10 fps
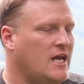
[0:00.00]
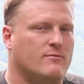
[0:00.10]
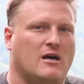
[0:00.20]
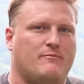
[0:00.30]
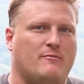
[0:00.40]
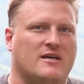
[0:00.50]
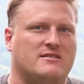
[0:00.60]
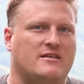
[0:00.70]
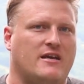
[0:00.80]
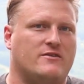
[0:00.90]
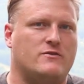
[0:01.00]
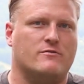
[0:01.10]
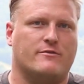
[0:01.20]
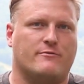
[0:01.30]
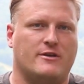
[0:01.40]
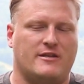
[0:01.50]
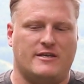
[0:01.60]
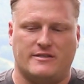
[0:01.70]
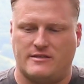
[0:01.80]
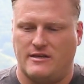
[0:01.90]
it might be best to get two or three of
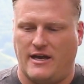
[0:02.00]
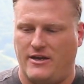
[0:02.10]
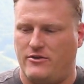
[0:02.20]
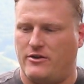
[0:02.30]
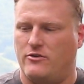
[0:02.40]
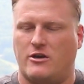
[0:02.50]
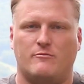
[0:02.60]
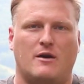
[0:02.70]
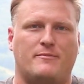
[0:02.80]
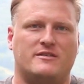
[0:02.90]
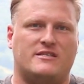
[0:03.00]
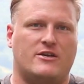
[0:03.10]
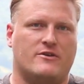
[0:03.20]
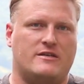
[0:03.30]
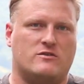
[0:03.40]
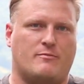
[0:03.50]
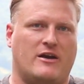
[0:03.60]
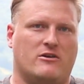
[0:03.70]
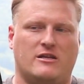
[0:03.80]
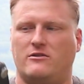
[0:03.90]
these, and you can hook them up in series or
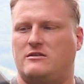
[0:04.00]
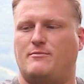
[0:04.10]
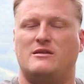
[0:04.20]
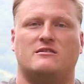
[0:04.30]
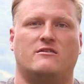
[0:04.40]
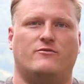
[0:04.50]
parallel, it depends on the